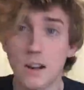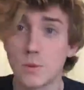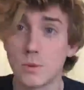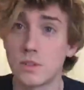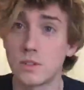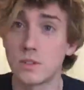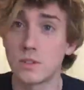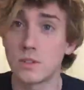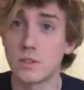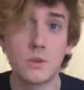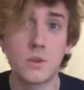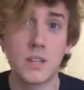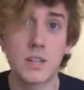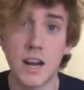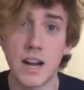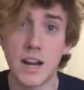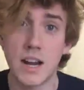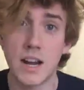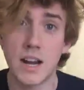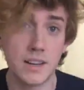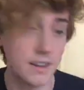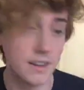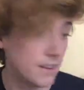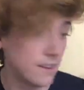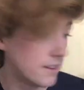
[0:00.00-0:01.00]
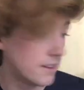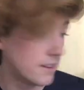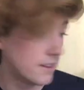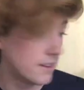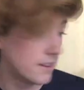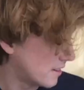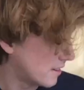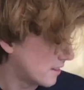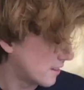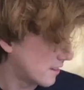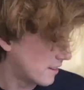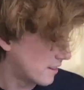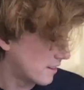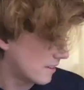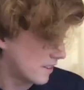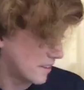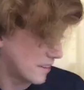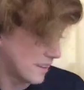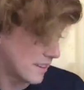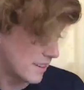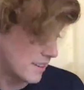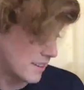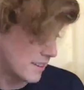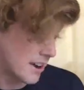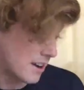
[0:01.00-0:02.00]
was so tiny.
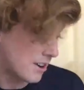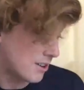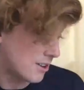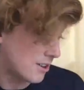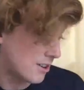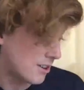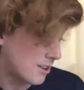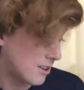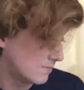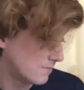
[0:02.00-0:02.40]
And now,